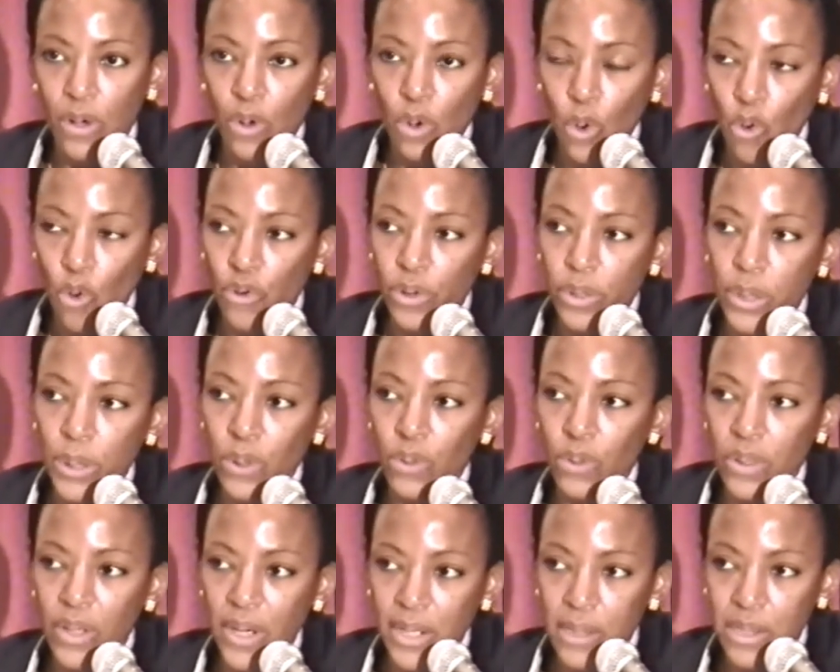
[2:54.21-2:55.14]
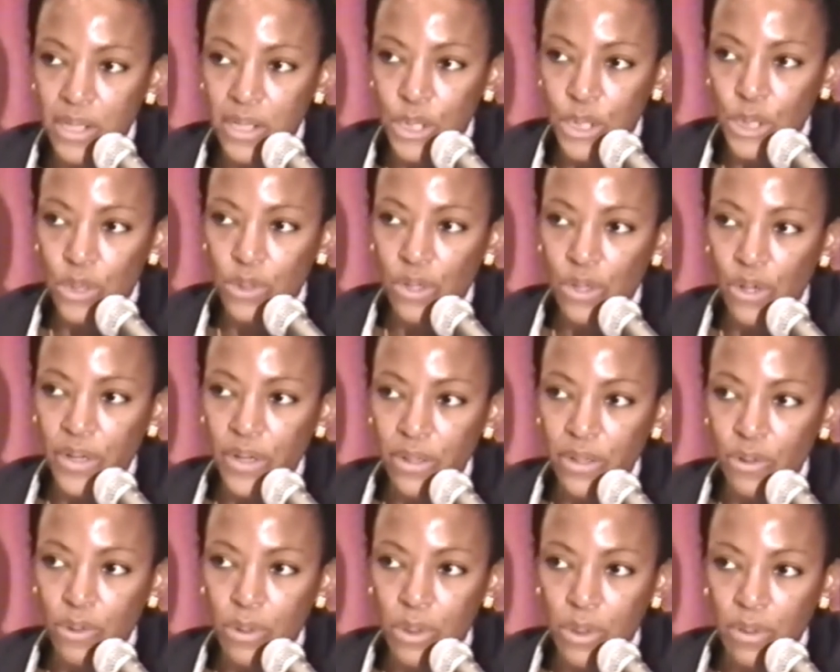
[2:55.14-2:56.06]
or is the organization going
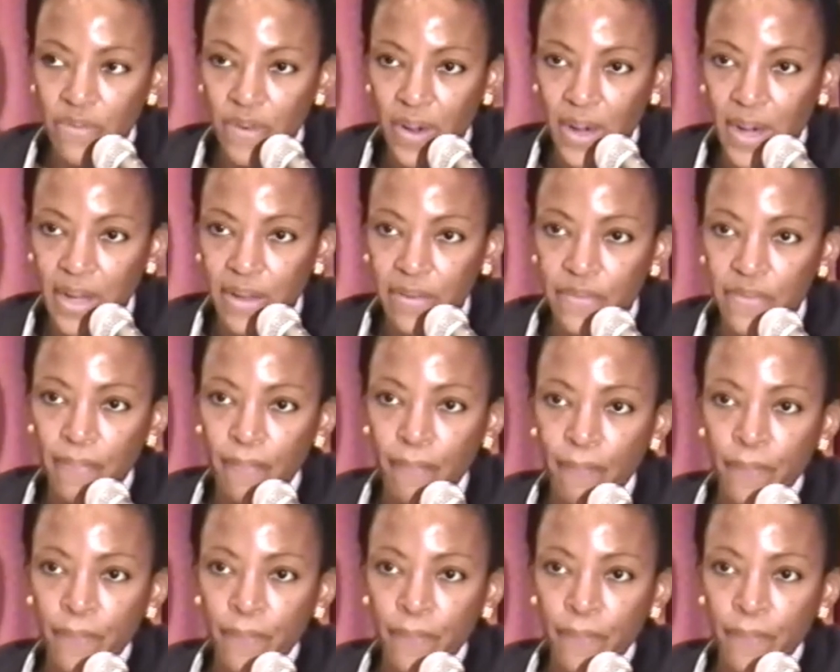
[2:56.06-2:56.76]
to survive?